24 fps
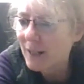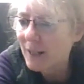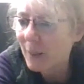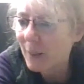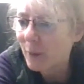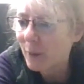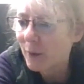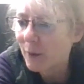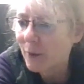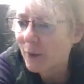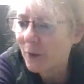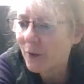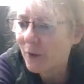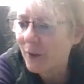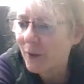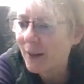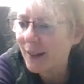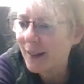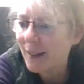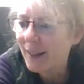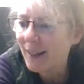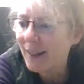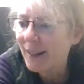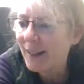happens,
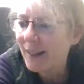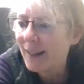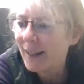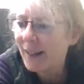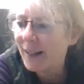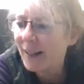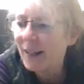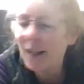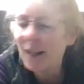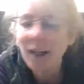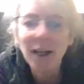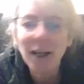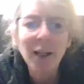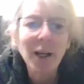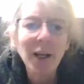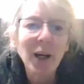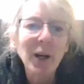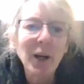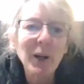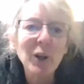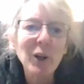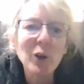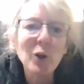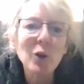and our
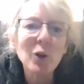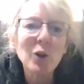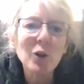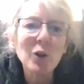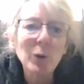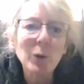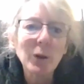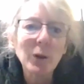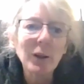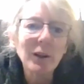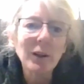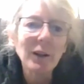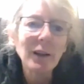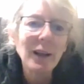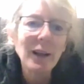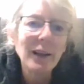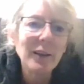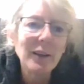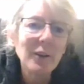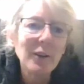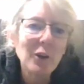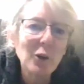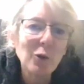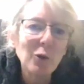usual
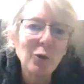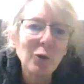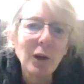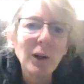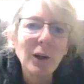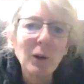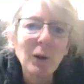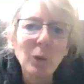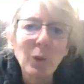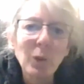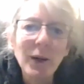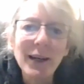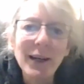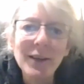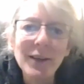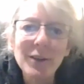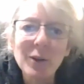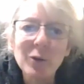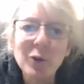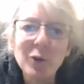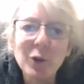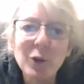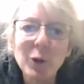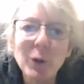default ways
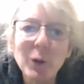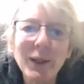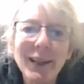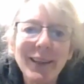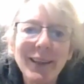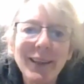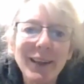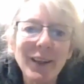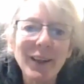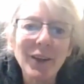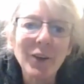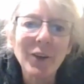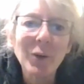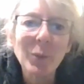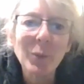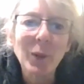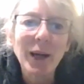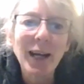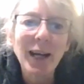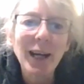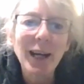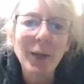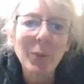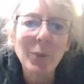of doing things
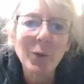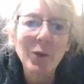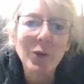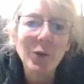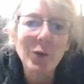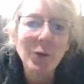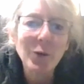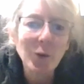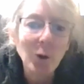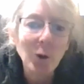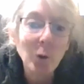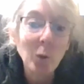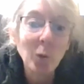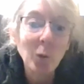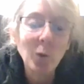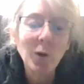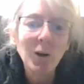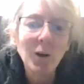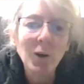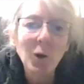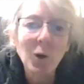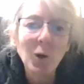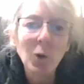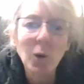perhaps don't
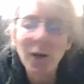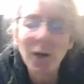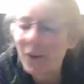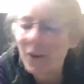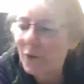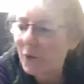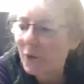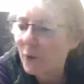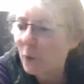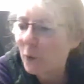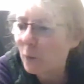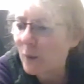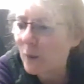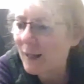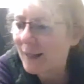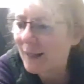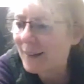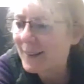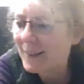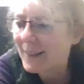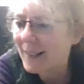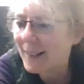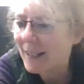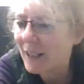work quite so well
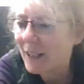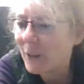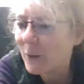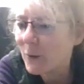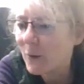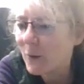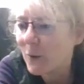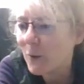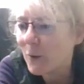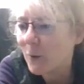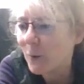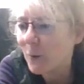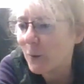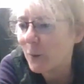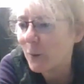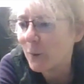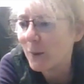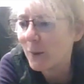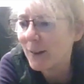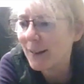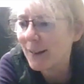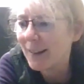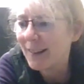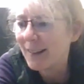as they used to.
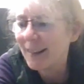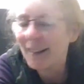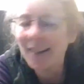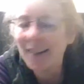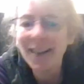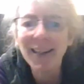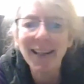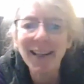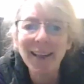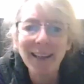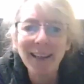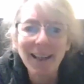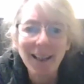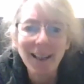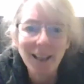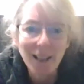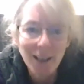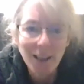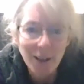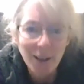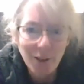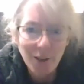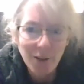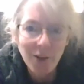
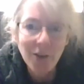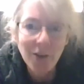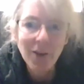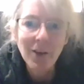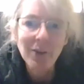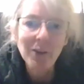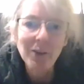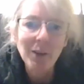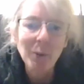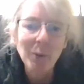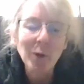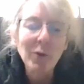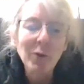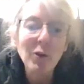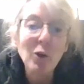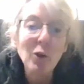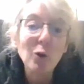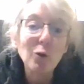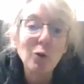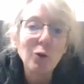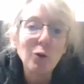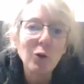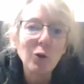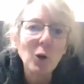And some of the
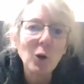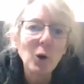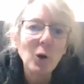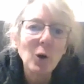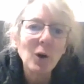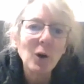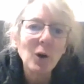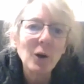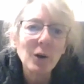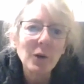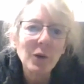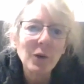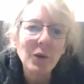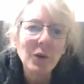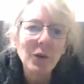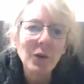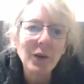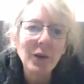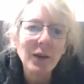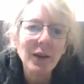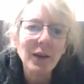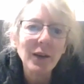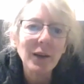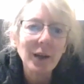flaws
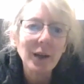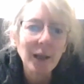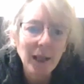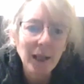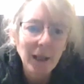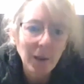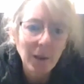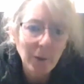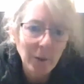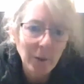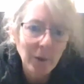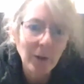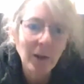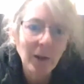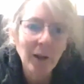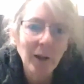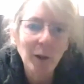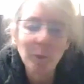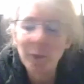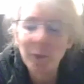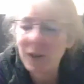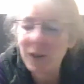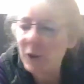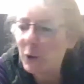in our
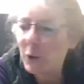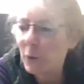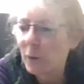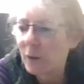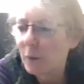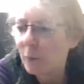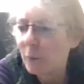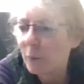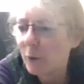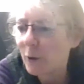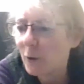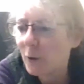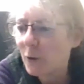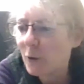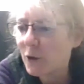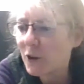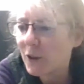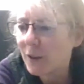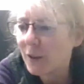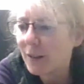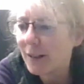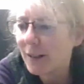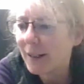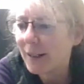habitual approach
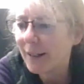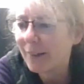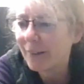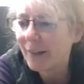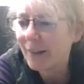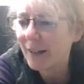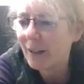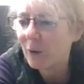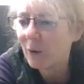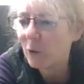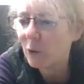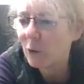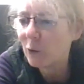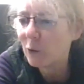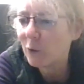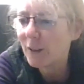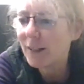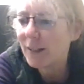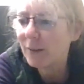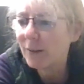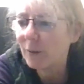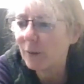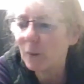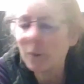to life get
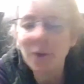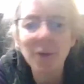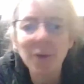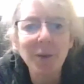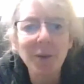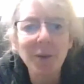revealed.